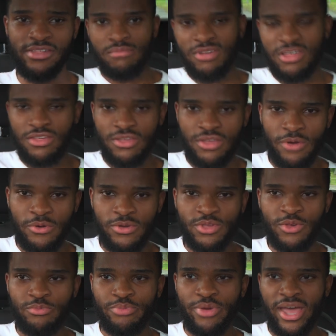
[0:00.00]
Imagine knowing
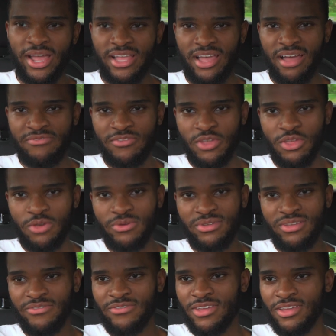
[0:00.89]
you barely have to do
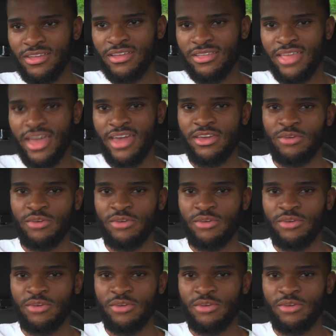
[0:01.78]
anything in a day.